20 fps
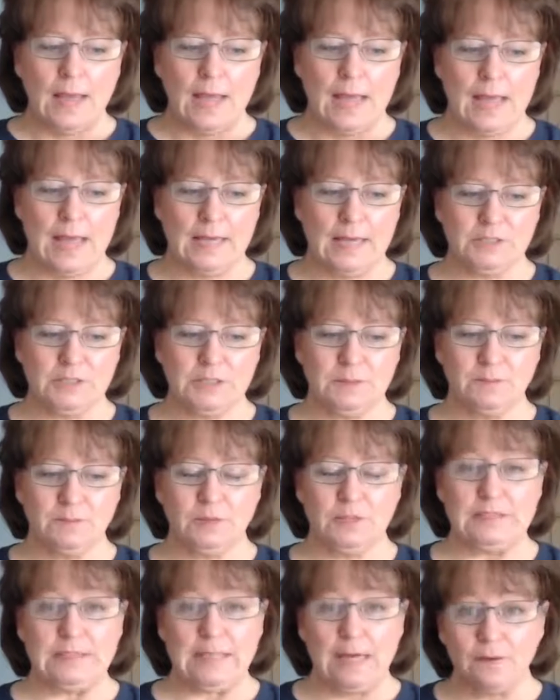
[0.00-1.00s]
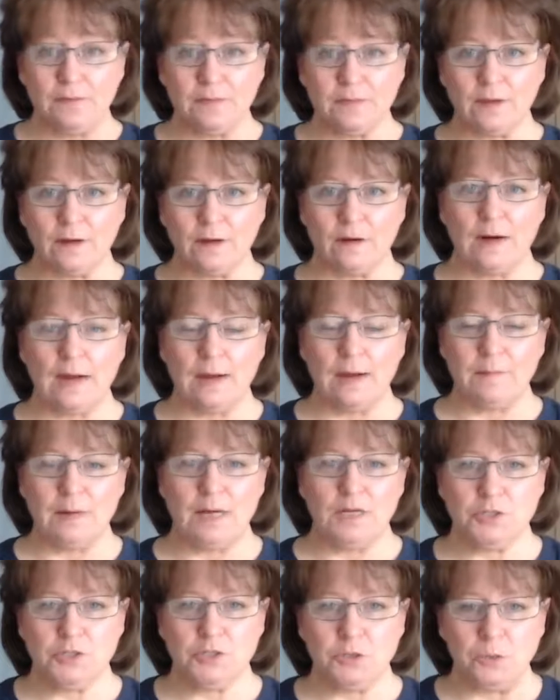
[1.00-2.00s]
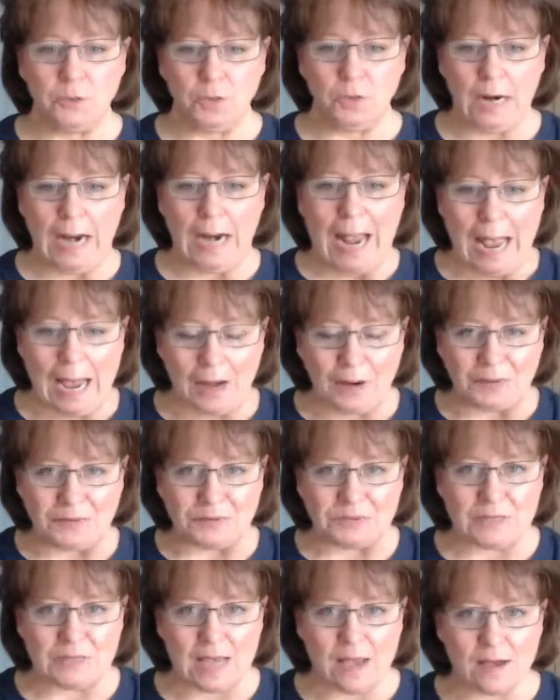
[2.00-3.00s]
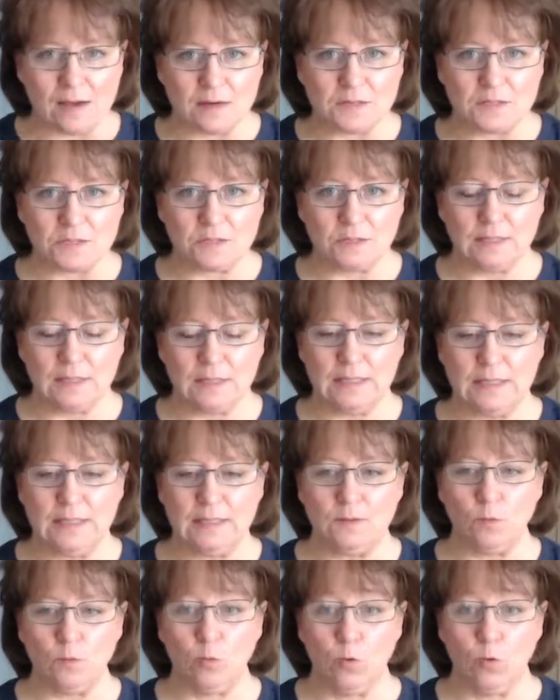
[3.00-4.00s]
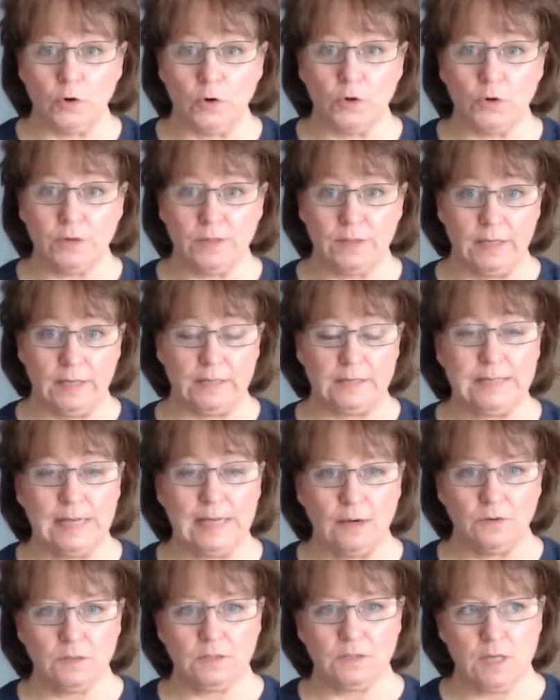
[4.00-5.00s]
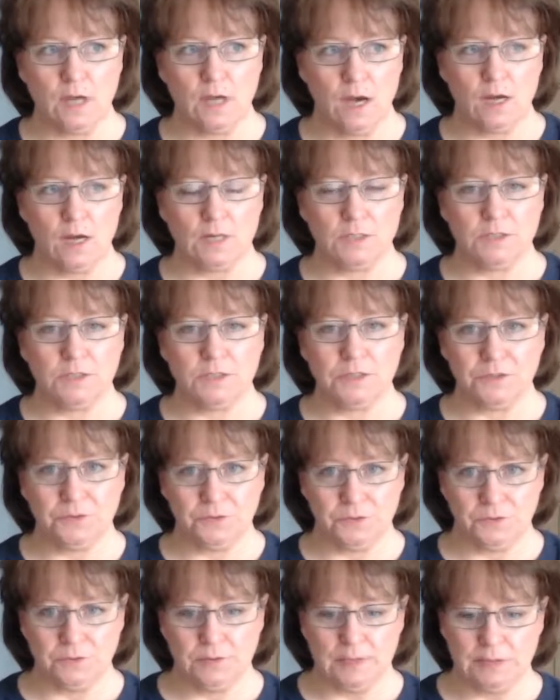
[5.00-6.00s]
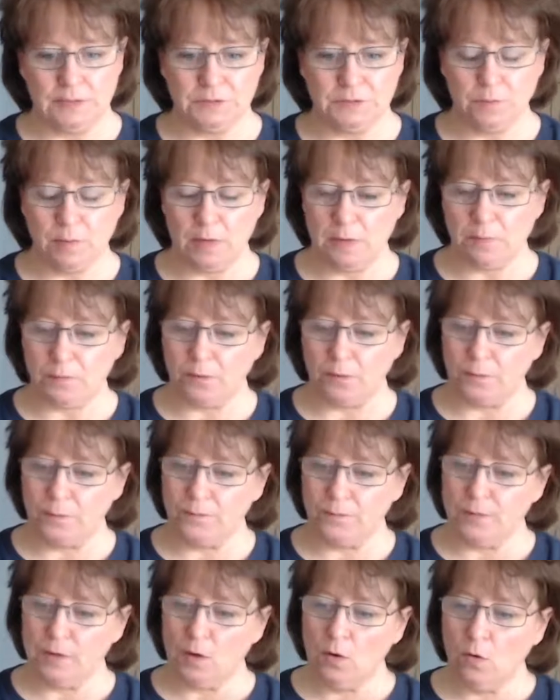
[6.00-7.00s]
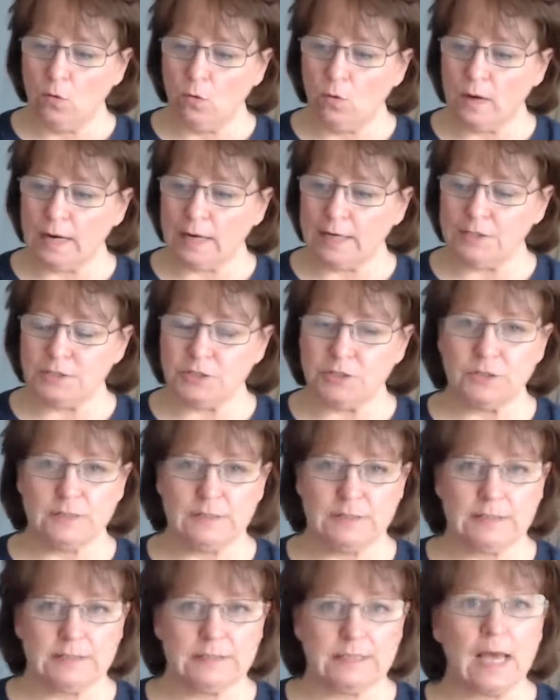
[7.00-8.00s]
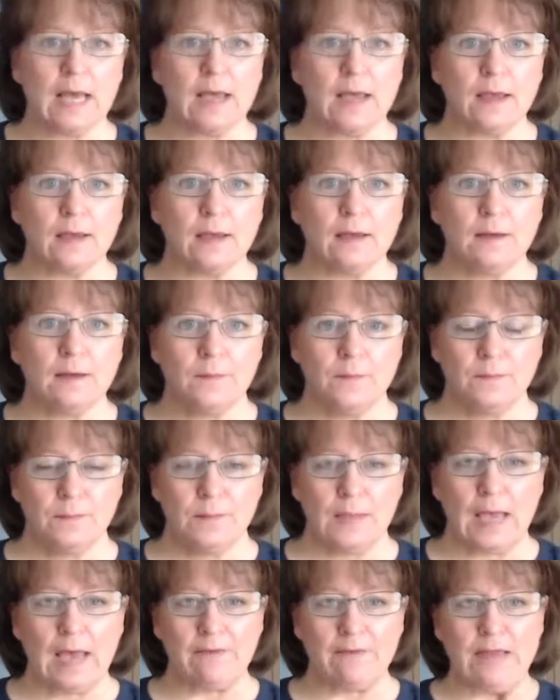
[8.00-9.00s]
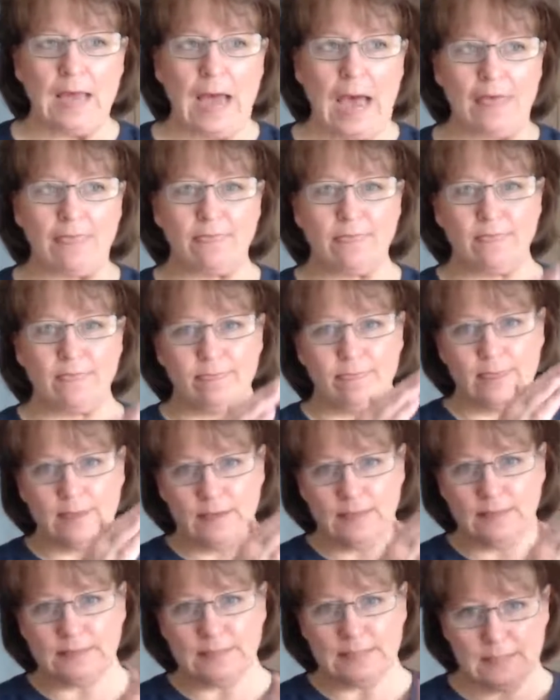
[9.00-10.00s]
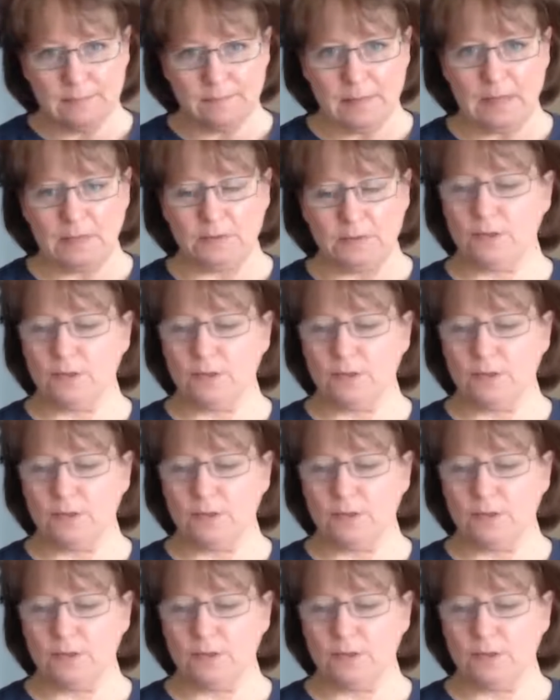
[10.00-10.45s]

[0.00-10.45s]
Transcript: And she puts out there, I'm not sure how to actually word this, how to talk to these people, what I should say. I've got these emails